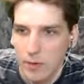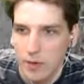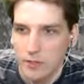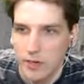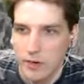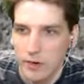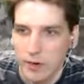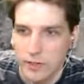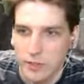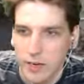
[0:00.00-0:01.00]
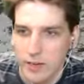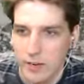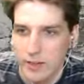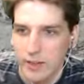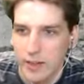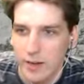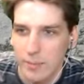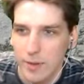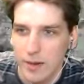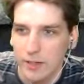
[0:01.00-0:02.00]
I tried, Ari. I tried. You, you gotta
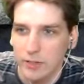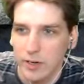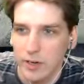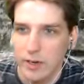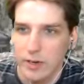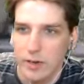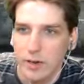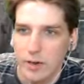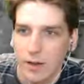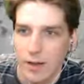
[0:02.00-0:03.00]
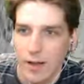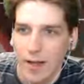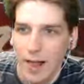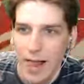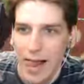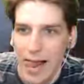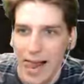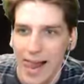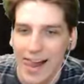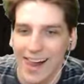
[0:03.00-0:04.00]
admit, I'm I tried. Coming, I'm coming with a Gatling gun,
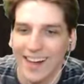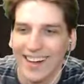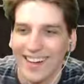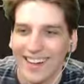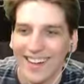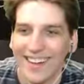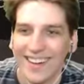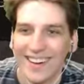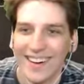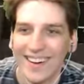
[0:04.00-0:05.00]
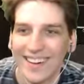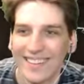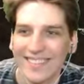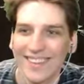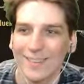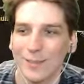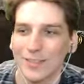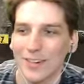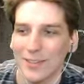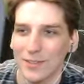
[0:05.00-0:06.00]
alright? I'm gonna die, but... I'm gonna
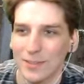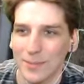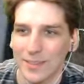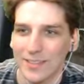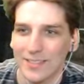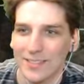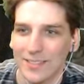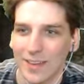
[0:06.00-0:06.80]
try to lose him in this